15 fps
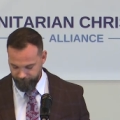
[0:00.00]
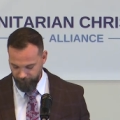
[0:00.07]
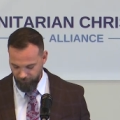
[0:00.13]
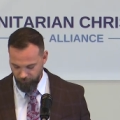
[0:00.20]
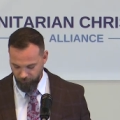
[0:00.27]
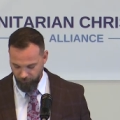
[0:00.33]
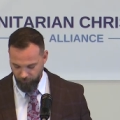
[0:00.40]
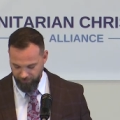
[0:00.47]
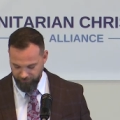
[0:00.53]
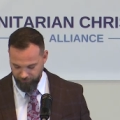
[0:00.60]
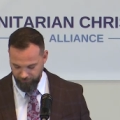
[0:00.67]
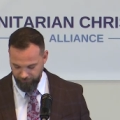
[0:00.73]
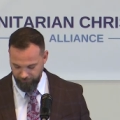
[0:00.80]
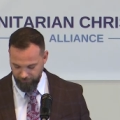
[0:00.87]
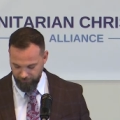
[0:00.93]
Good
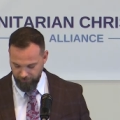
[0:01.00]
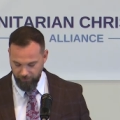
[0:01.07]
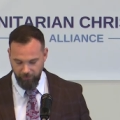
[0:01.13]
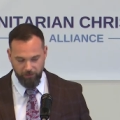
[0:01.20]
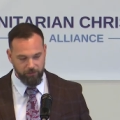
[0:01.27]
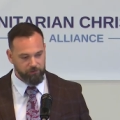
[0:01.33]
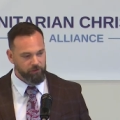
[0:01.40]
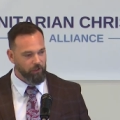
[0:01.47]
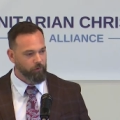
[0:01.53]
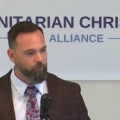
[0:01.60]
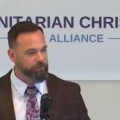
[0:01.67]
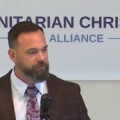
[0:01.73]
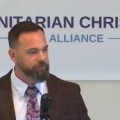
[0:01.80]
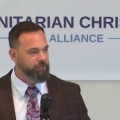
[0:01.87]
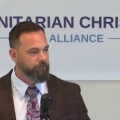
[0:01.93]
question. So,
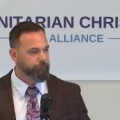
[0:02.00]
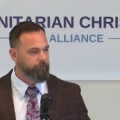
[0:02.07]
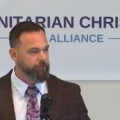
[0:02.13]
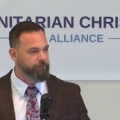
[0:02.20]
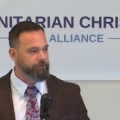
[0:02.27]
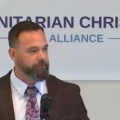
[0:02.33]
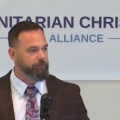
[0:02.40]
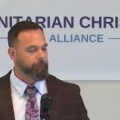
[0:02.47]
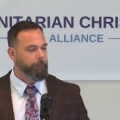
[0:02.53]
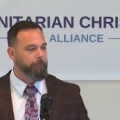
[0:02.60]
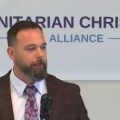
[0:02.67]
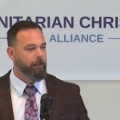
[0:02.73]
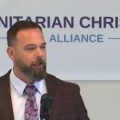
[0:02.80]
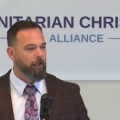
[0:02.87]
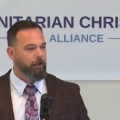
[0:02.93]
what's the difference?
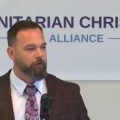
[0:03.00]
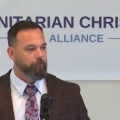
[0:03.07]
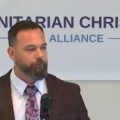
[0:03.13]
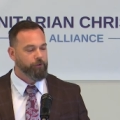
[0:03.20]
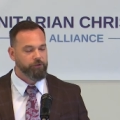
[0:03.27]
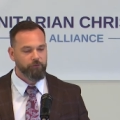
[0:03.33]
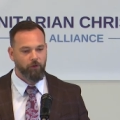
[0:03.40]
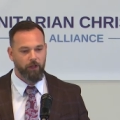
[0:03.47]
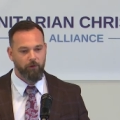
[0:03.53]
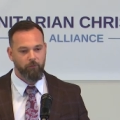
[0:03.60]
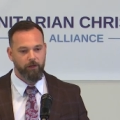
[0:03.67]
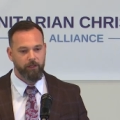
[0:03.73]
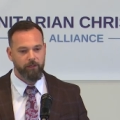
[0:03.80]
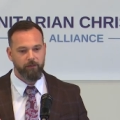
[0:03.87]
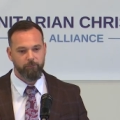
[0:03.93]
First of all, I
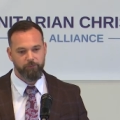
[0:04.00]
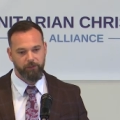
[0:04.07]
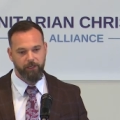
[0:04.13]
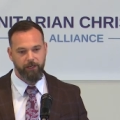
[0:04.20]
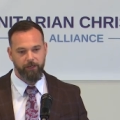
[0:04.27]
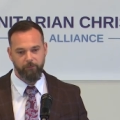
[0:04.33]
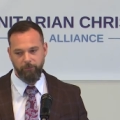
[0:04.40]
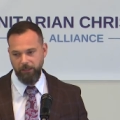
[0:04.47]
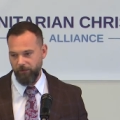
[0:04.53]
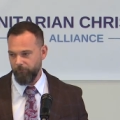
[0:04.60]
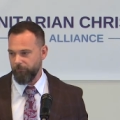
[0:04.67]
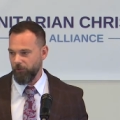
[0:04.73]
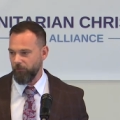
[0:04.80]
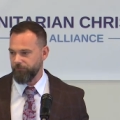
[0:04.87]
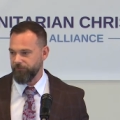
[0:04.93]
want to complain
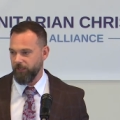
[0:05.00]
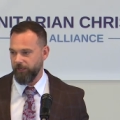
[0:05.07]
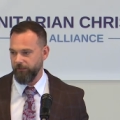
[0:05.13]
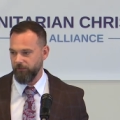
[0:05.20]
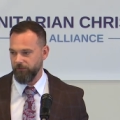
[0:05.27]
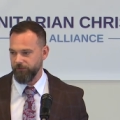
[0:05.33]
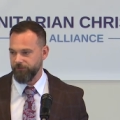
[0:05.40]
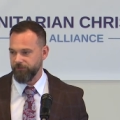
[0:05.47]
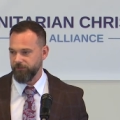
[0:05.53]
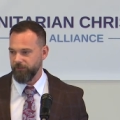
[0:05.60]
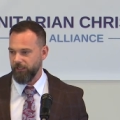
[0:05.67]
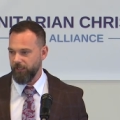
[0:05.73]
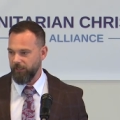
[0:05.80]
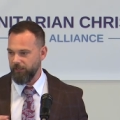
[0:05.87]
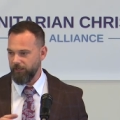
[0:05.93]
about both titles.
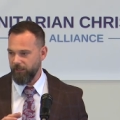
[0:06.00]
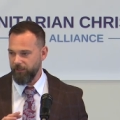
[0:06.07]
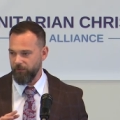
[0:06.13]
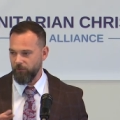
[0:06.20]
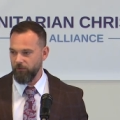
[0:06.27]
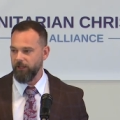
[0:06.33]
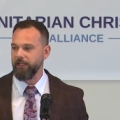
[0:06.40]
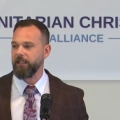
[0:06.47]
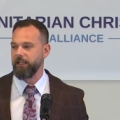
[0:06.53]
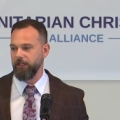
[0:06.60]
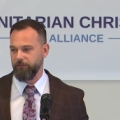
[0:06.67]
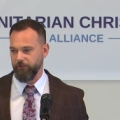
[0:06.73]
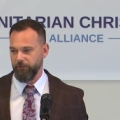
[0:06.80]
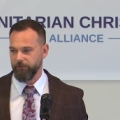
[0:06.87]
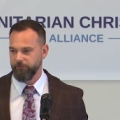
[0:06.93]
I, I don't like
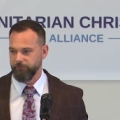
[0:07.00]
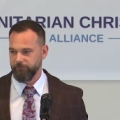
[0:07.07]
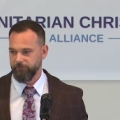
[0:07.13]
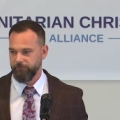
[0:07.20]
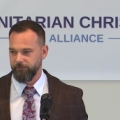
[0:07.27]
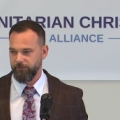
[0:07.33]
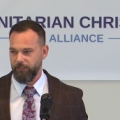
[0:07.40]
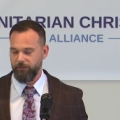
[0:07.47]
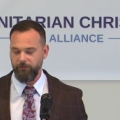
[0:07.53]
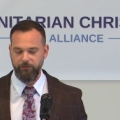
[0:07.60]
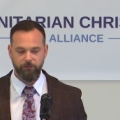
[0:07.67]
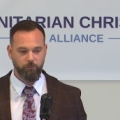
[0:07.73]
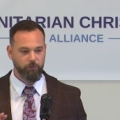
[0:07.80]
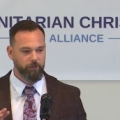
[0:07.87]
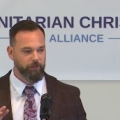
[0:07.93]
either. I think
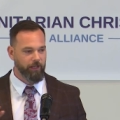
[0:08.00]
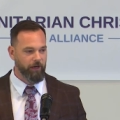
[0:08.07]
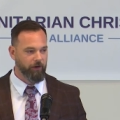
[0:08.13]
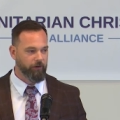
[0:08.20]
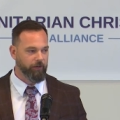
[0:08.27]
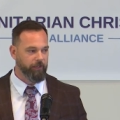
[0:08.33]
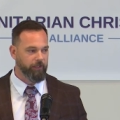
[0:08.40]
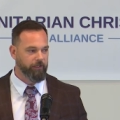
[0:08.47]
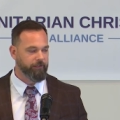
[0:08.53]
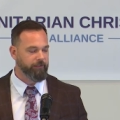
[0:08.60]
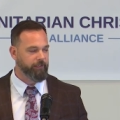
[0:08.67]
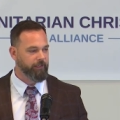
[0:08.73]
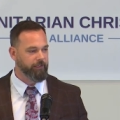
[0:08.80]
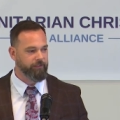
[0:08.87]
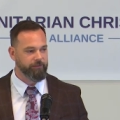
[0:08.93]
the word Arian
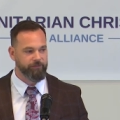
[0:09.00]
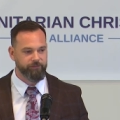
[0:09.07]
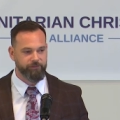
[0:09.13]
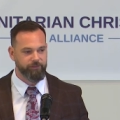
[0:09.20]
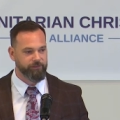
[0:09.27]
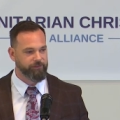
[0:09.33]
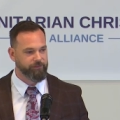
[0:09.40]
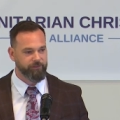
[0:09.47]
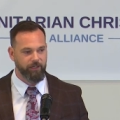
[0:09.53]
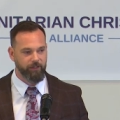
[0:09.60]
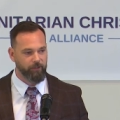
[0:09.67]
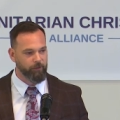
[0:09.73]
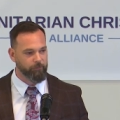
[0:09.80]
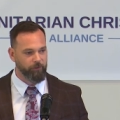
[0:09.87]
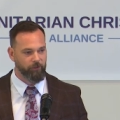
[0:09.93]
is just
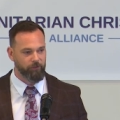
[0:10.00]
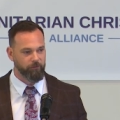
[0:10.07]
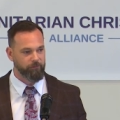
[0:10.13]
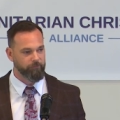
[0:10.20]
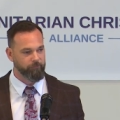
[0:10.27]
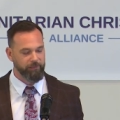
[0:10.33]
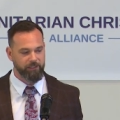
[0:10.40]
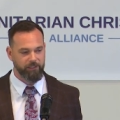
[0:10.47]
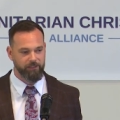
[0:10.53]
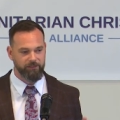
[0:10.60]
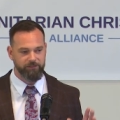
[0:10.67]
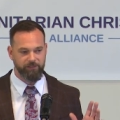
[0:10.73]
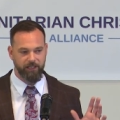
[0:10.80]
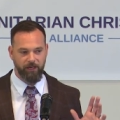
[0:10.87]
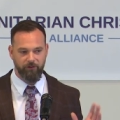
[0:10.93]
terrible
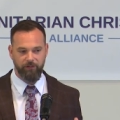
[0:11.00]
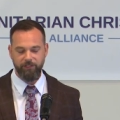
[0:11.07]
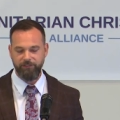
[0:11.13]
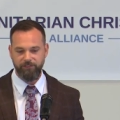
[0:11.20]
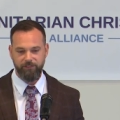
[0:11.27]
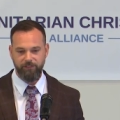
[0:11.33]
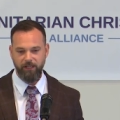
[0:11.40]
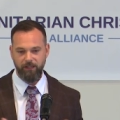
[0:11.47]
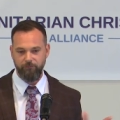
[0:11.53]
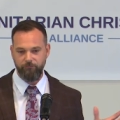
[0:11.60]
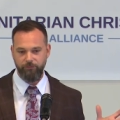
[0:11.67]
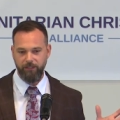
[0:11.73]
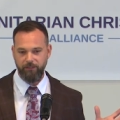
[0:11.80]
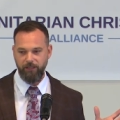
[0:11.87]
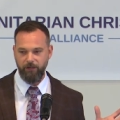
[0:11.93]
because Arius did not
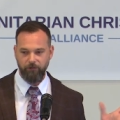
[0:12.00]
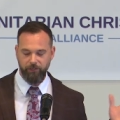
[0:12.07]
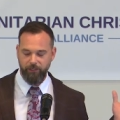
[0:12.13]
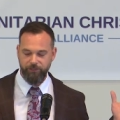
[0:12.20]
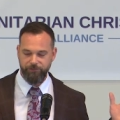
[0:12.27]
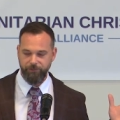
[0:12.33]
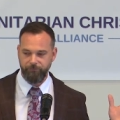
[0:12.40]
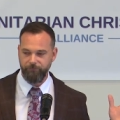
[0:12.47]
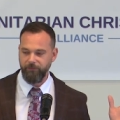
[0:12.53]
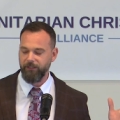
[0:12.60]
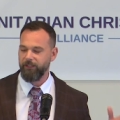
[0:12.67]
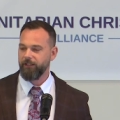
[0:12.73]
invent Arianism,